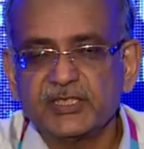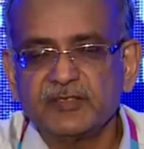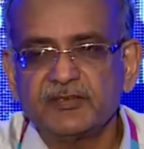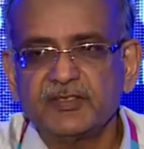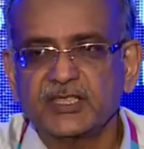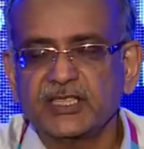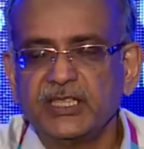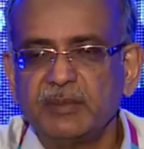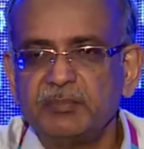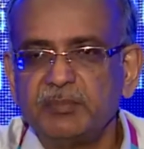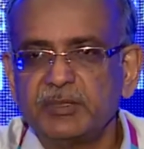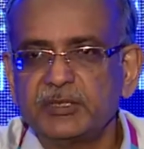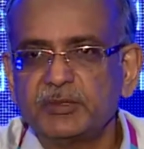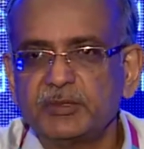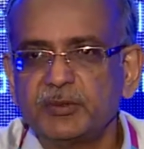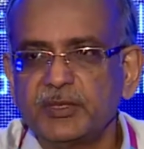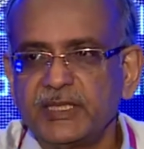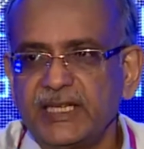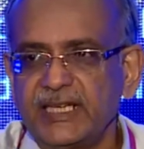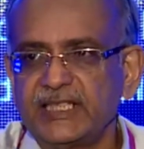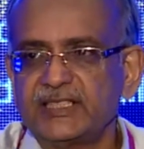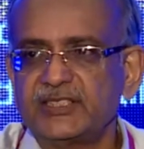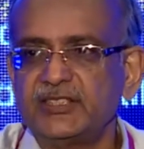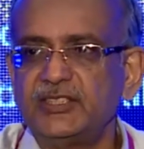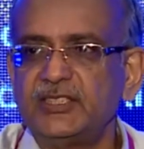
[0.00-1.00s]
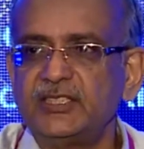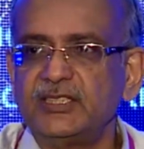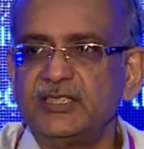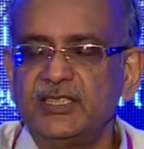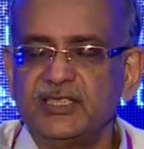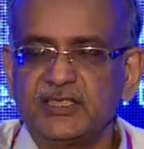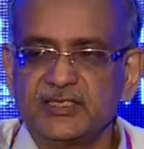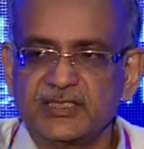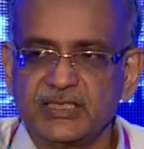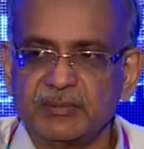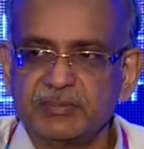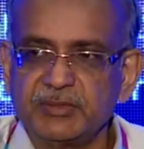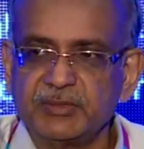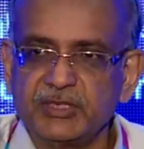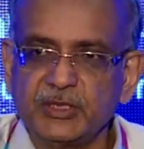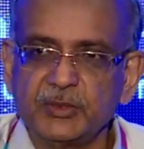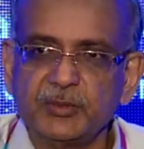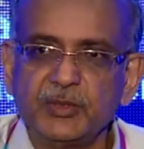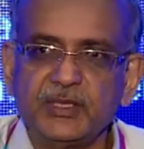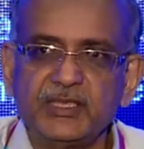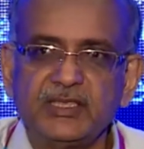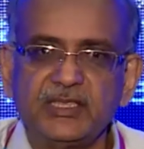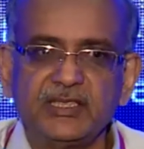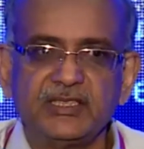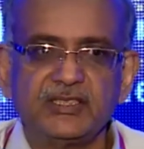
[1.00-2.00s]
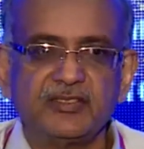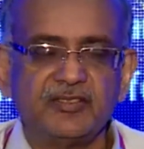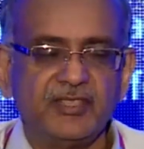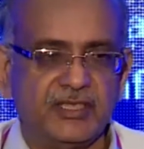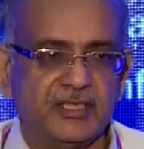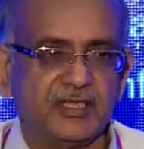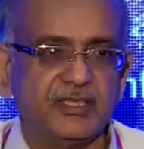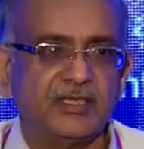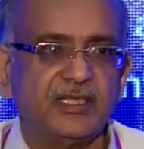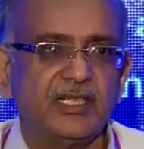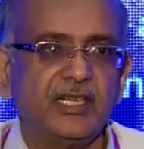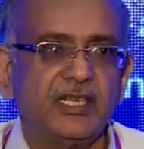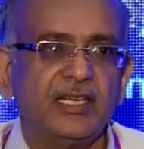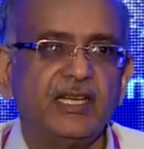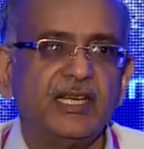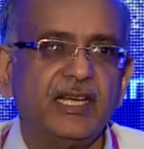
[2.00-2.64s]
of the couples were actually subsequently treated,